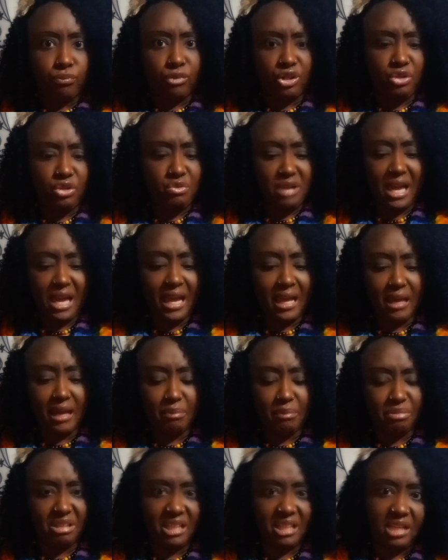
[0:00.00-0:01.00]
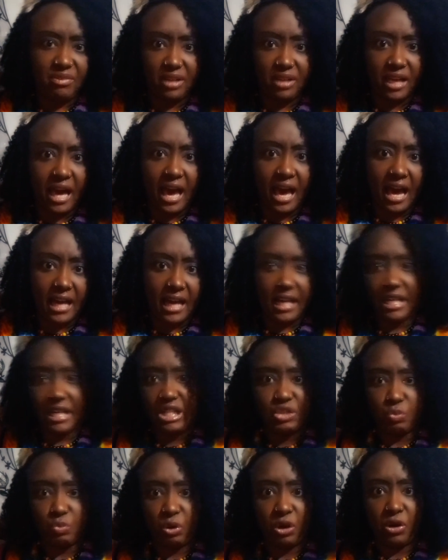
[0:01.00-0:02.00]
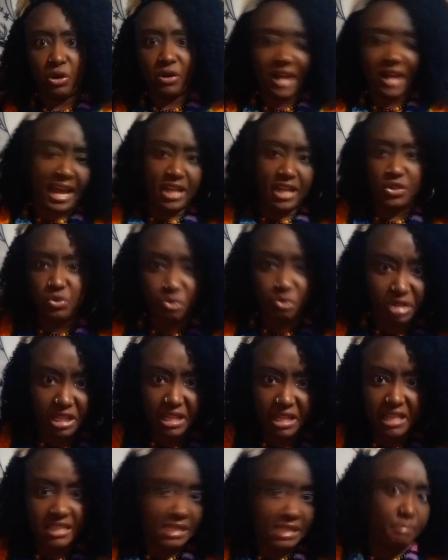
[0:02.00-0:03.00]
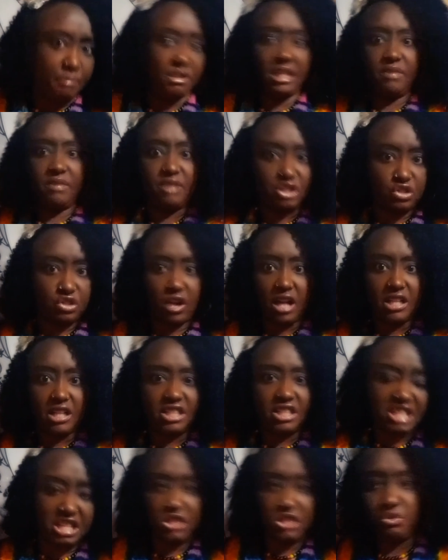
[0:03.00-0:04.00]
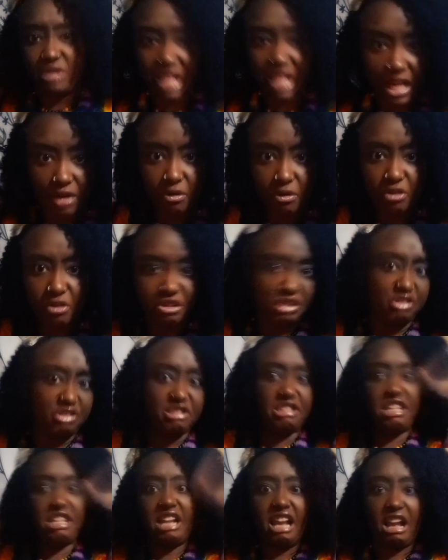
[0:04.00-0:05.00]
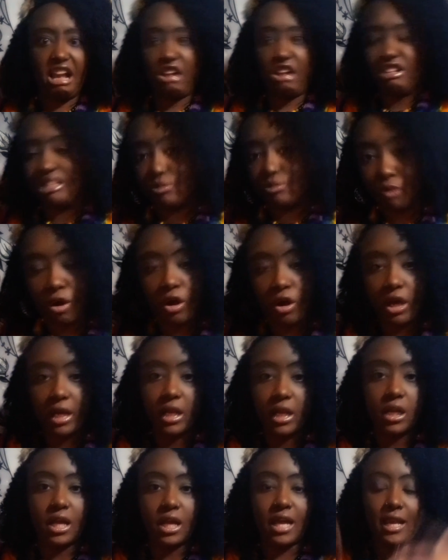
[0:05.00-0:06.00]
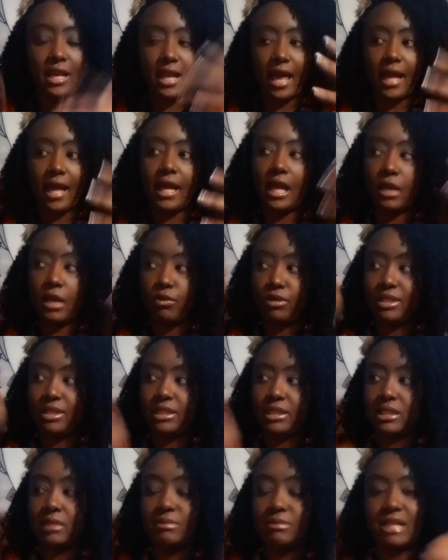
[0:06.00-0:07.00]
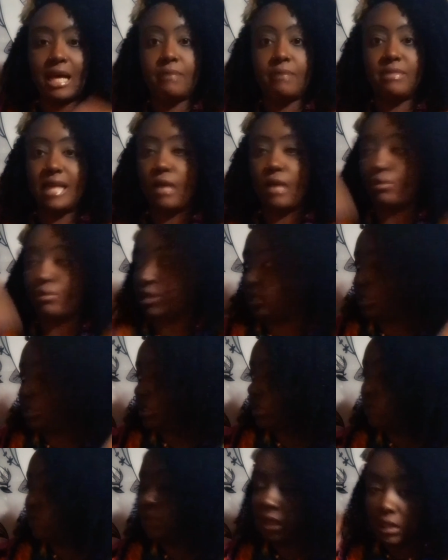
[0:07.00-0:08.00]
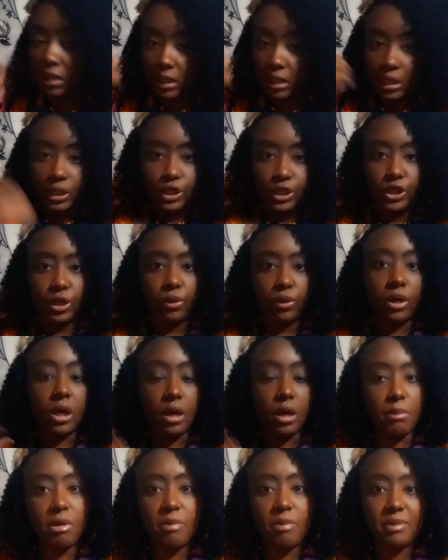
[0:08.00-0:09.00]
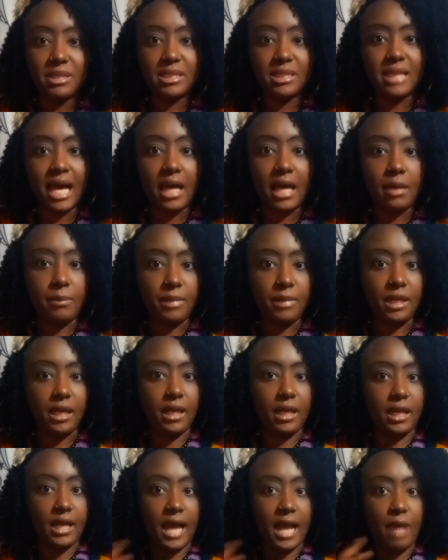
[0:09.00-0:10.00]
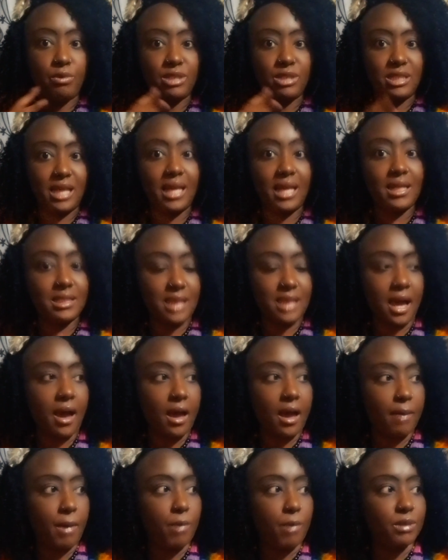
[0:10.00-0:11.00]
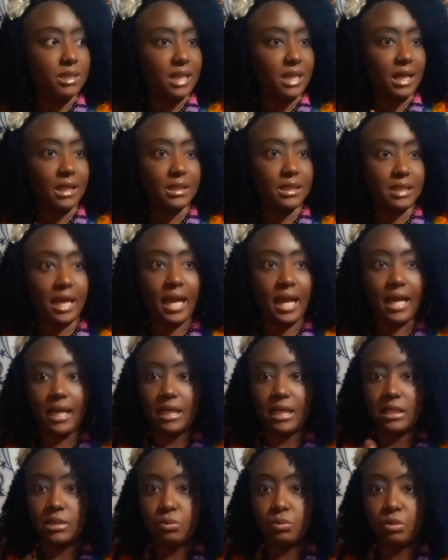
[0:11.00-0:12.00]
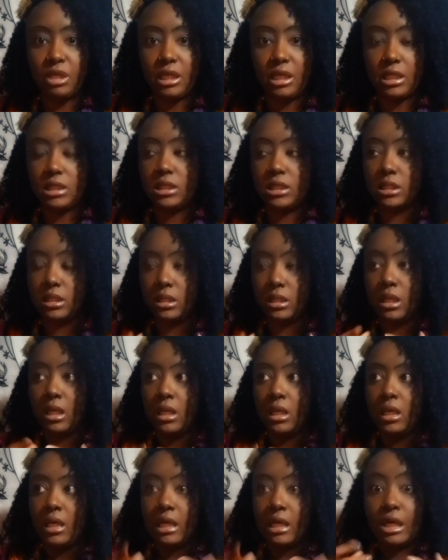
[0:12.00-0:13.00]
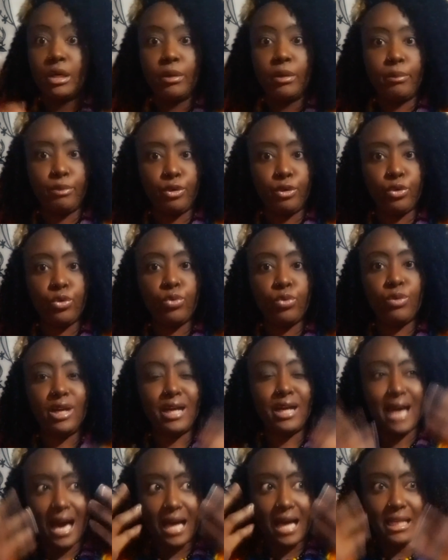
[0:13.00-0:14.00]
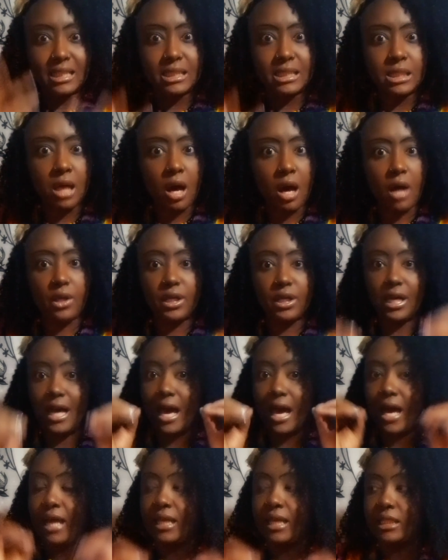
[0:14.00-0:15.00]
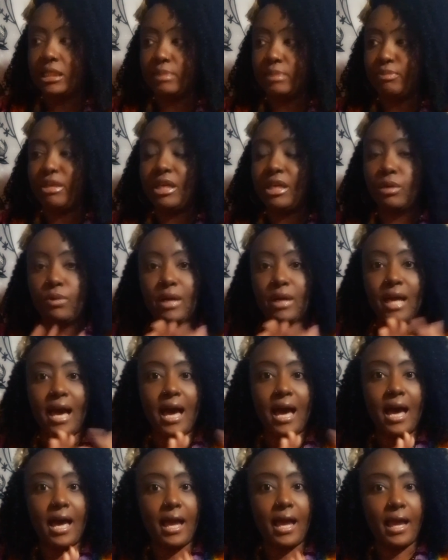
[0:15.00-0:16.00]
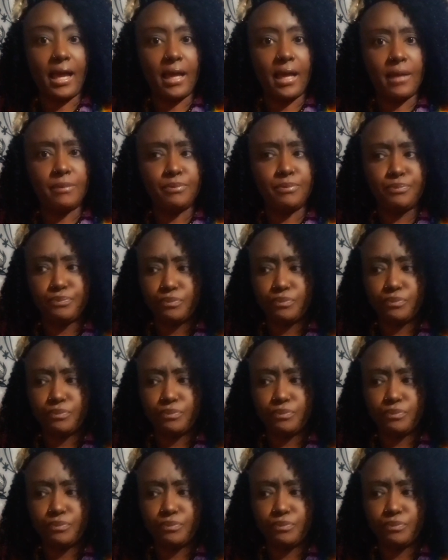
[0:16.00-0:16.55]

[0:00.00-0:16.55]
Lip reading: you can't believe in God and His Word and do readings and believe in astrology and do tarot. You're sinning. It's wrong. And like sometimes that would still, come up inside of me. And then I would take time. I would take days, weeks to commune with God, to talk to God and speak with God. And